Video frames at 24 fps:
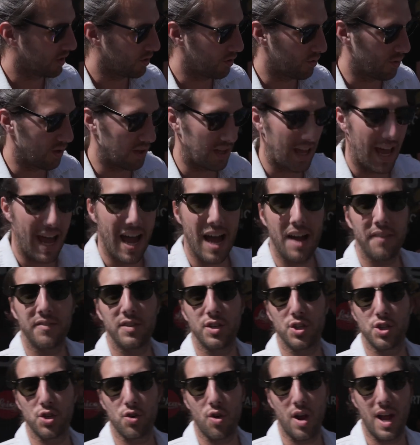you have
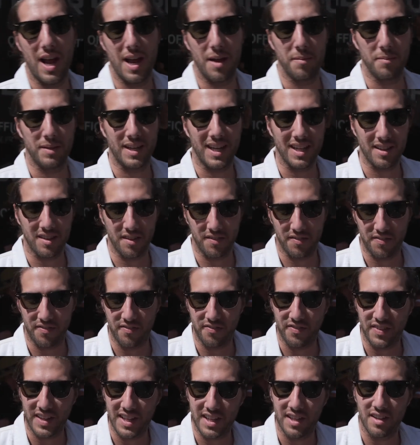to try them, get the
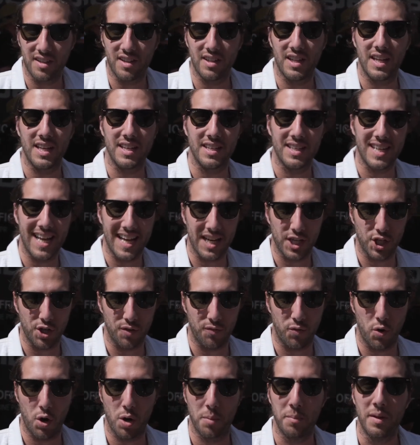feel and texture
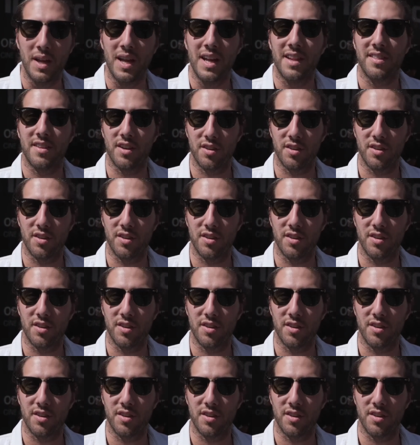for them.